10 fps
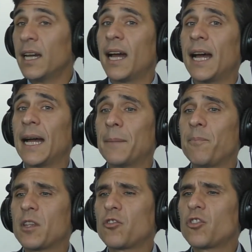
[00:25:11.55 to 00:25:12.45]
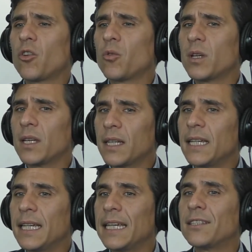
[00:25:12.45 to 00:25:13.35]
um, so
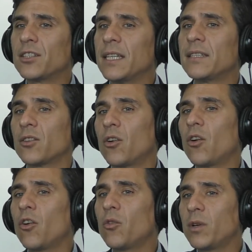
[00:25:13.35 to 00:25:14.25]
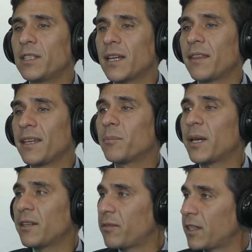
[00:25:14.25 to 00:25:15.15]
it's it's always I think
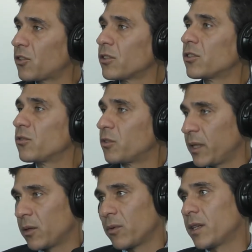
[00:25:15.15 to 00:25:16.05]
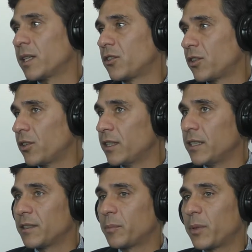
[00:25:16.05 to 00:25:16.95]
beneficial to speak with an
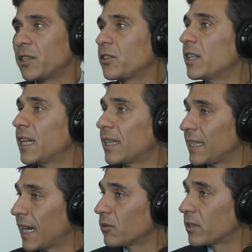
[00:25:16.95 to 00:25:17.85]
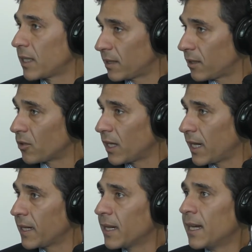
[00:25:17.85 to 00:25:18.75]
attorney, especially at the outset.
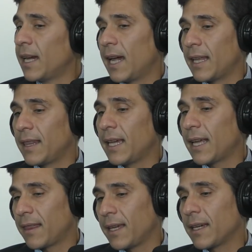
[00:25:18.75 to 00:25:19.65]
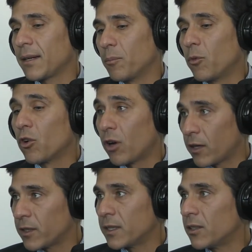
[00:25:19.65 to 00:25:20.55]
Okay, and then I think more
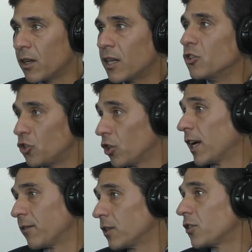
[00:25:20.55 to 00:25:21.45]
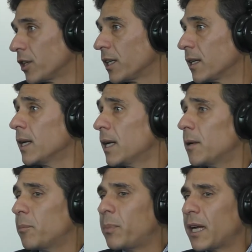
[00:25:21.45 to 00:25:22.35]
often than not you should have an attorney. Yeah.
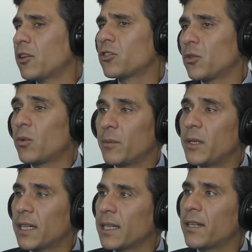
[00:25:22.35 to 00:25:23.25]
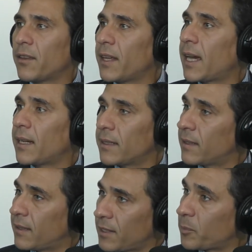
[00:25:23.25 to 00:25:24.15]
But I also want to be clear
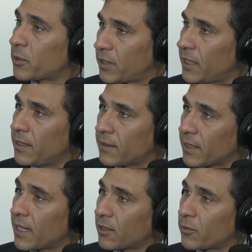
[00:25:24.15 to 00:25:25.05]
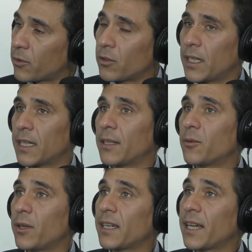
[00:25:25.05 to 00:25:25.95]
that this proceedings in California and the
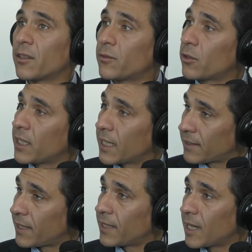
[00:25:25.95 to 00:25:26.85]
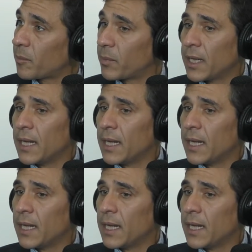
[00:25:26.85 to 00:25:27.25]
way that California has set it up,